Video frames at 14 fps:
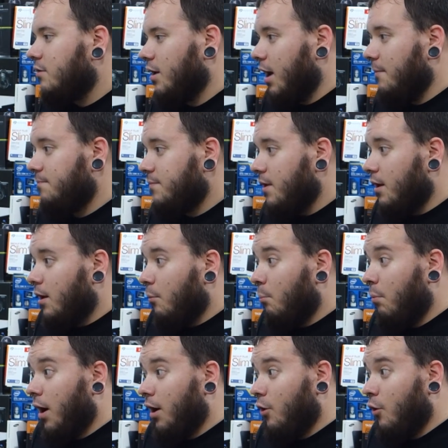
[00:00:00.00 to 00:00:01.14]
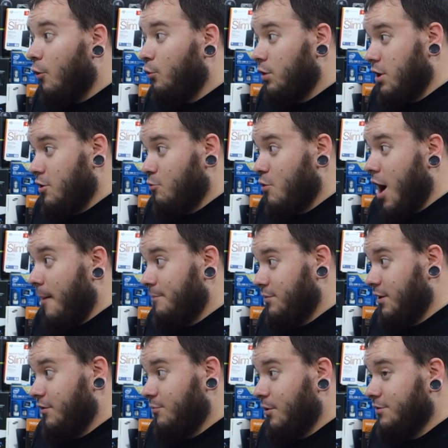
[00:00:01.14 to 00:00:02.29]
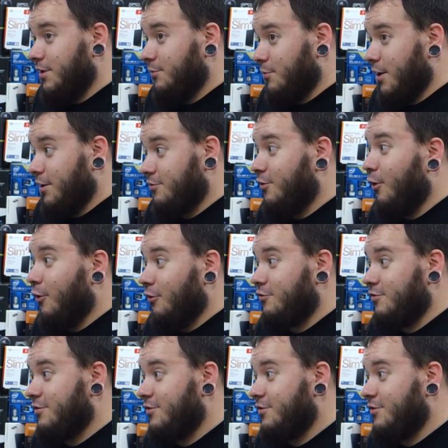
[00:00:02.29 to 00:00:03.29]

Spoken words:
Yeah, but holy crap, these multi-threaded scores.